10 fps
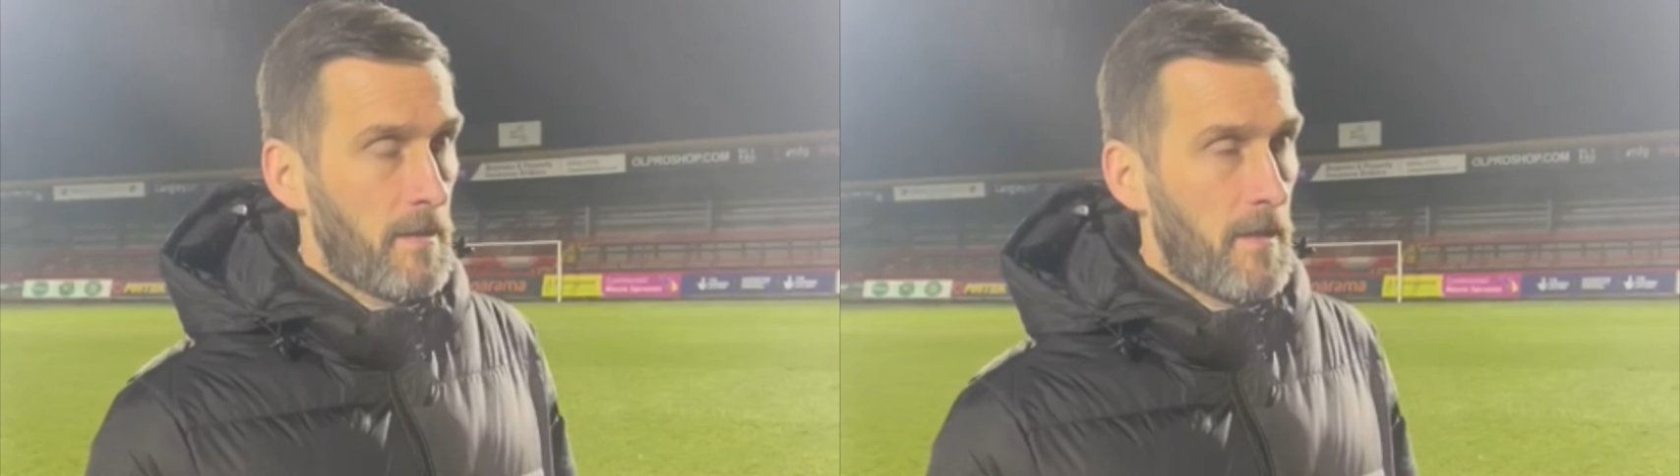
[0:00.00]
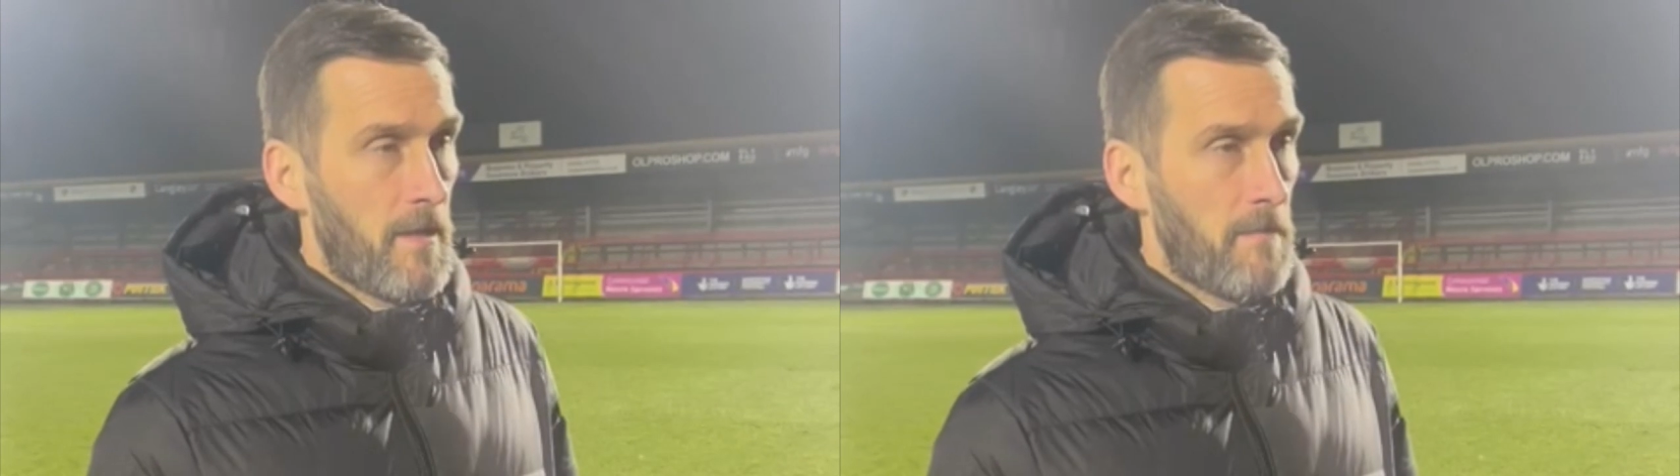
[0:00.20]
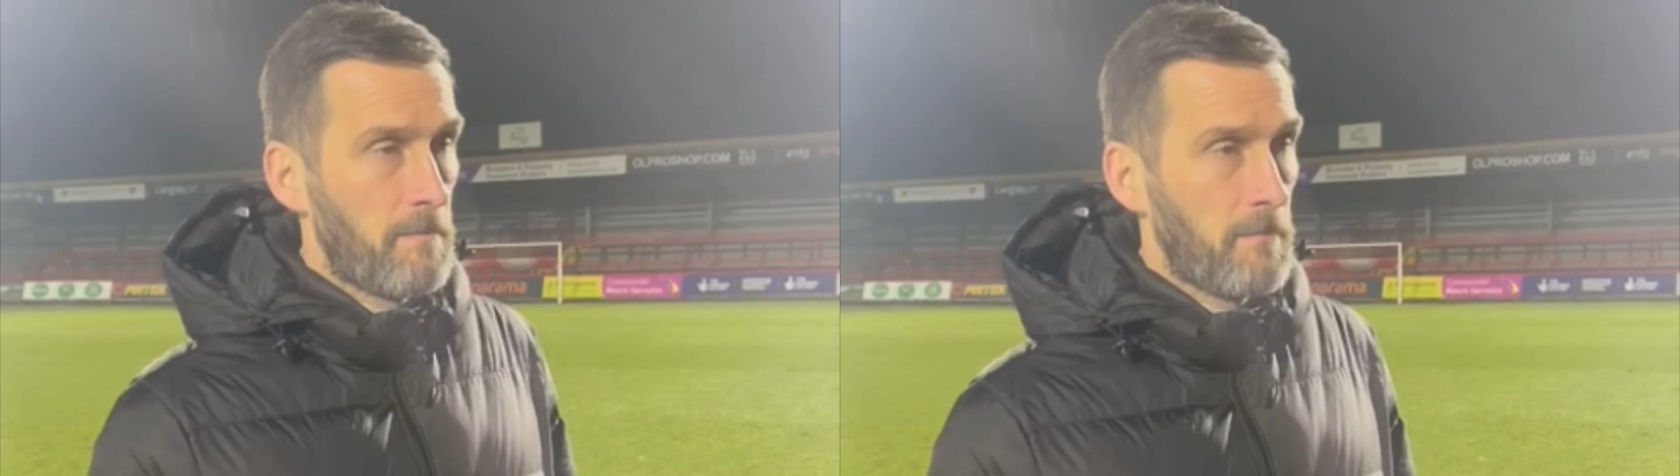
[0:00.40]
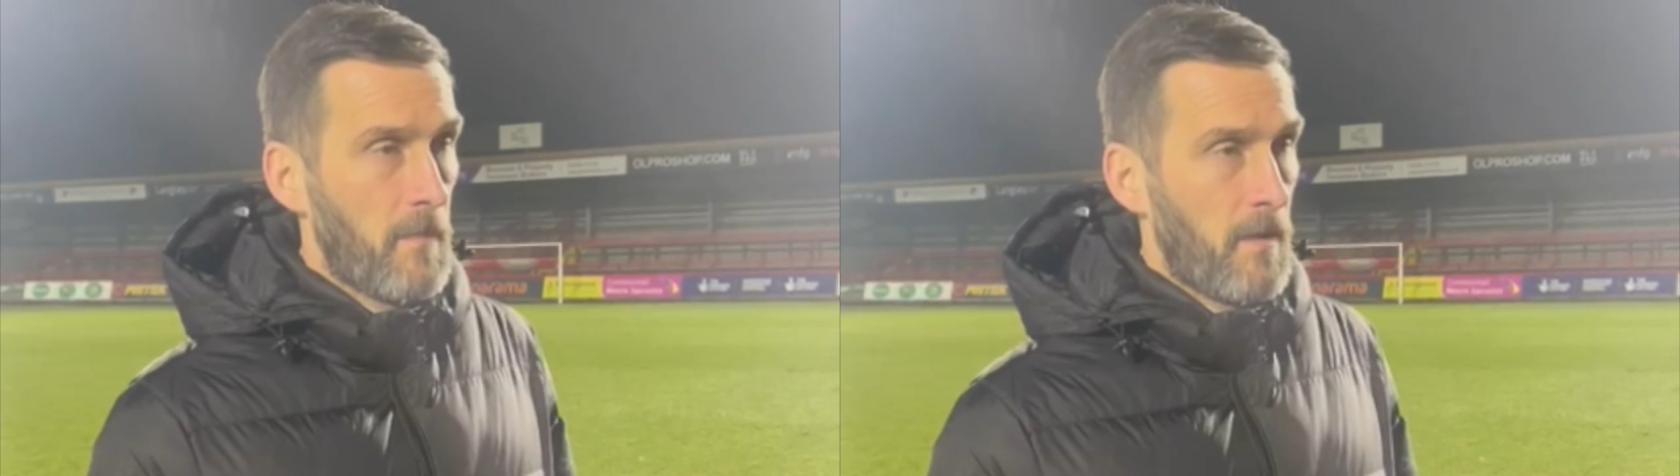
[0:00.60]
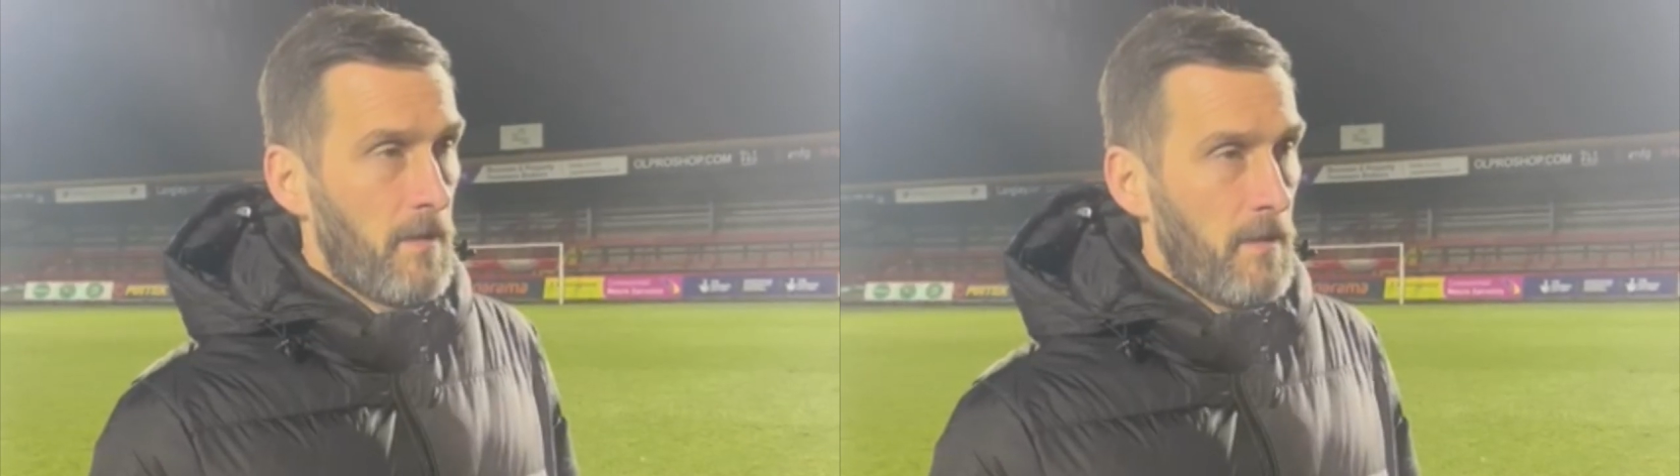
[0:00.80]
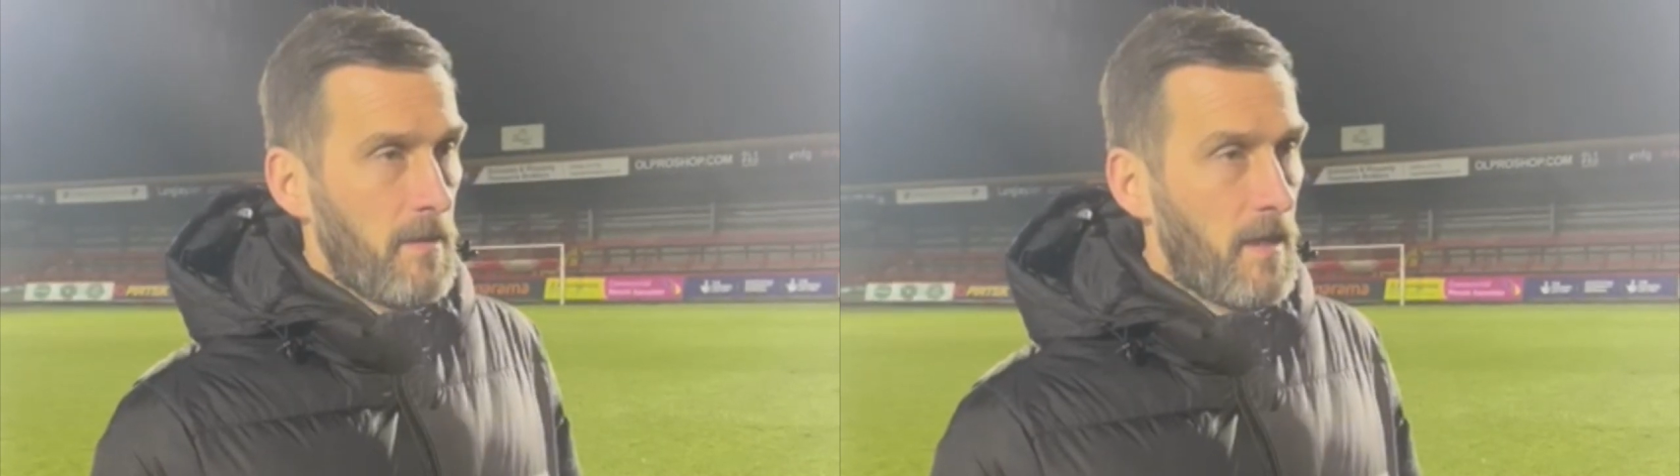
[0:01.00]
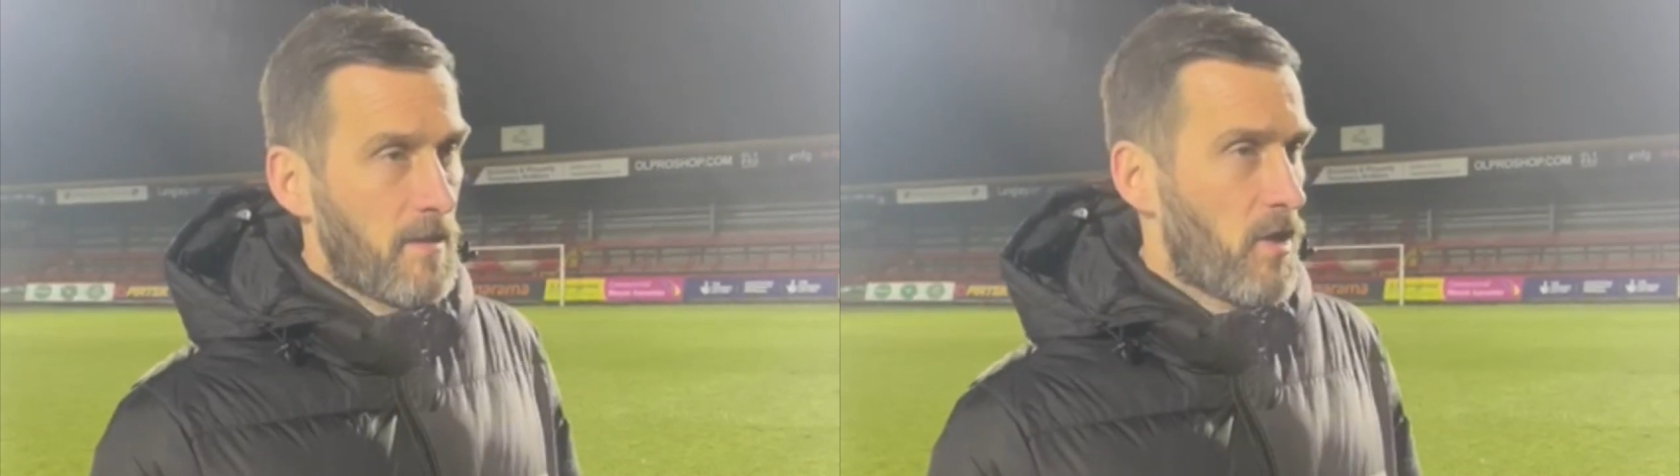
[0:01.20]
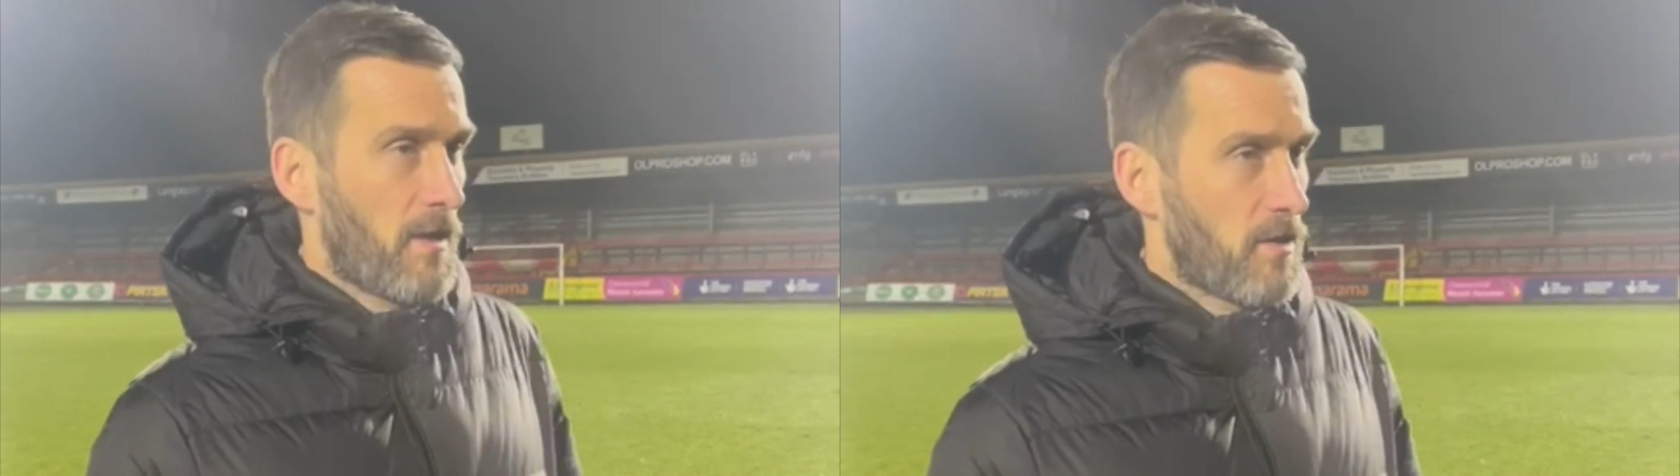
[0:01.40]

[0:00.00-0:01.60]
Um, yeah, the,